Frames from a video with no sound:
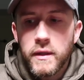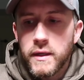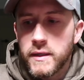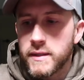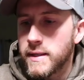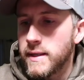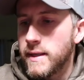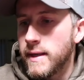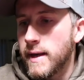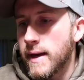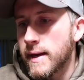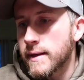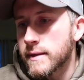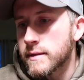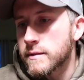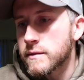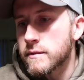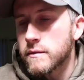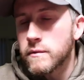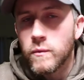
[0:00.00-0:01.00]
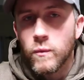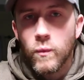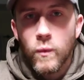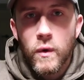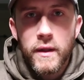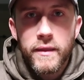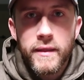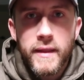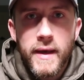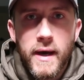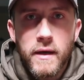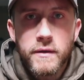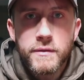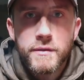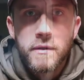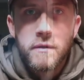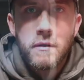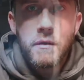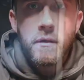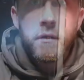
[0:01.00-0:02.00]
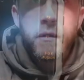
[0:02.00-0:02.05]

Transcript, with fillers: the TX1000.